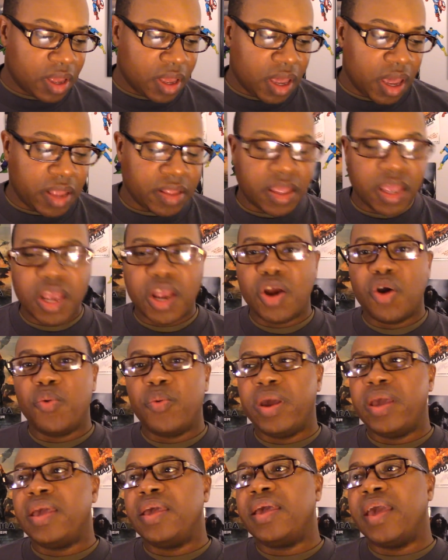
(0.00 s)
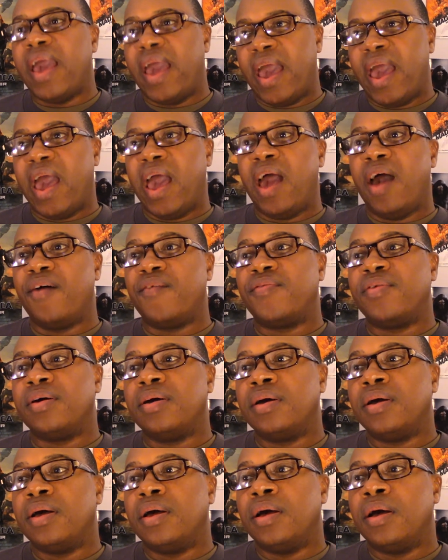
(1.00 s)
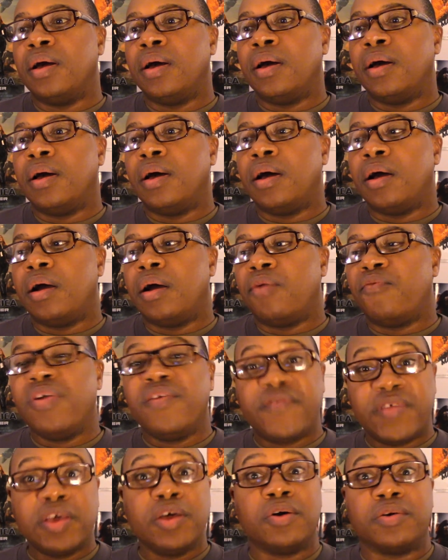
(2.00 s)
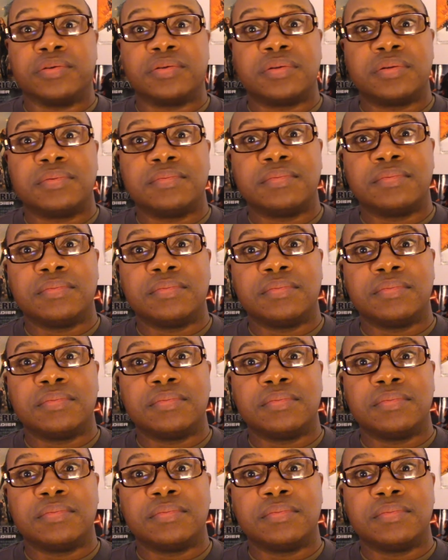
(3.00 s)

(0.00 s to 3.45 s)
And here we have reveals.